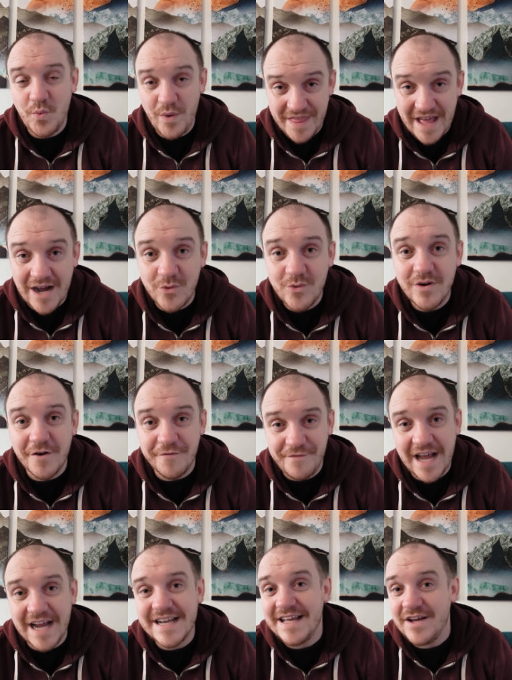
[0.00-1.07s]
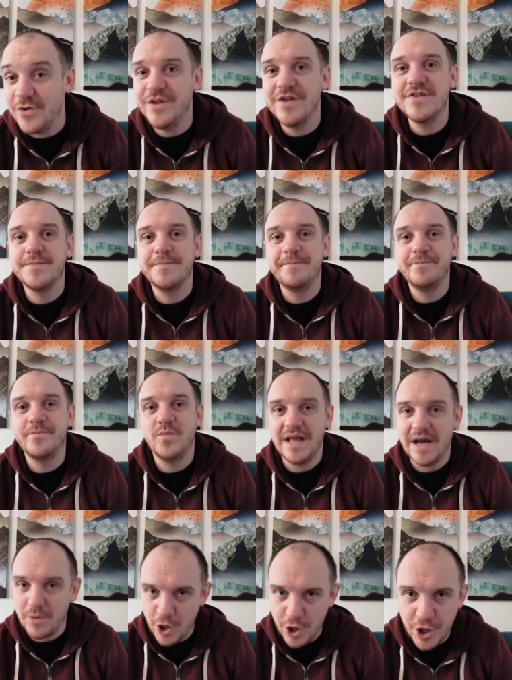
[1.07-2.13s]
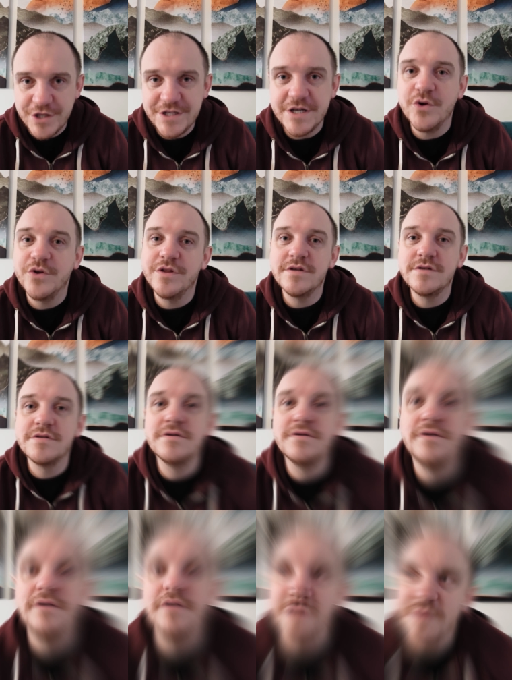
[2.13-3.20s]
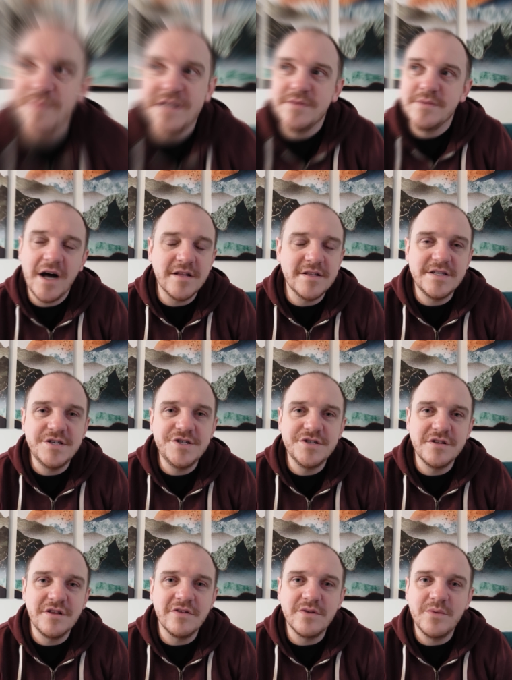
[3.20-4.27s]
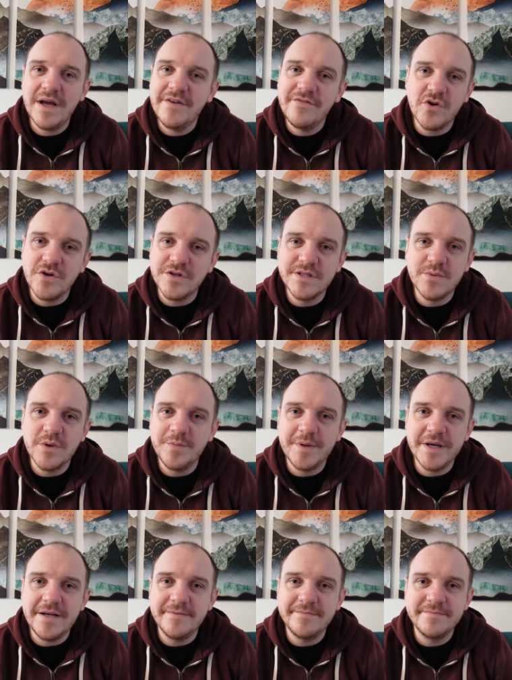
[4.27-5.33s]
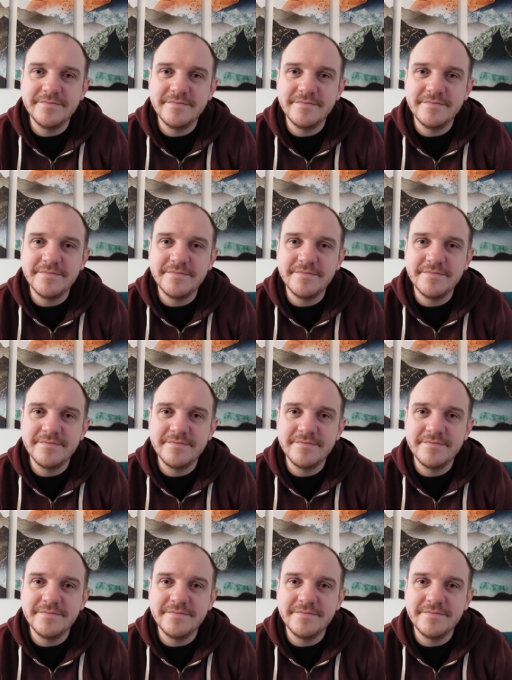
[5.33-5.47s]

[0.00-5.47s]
without affecting others, without hurting others. Will there be some hard decisions along the way? Of course there will be.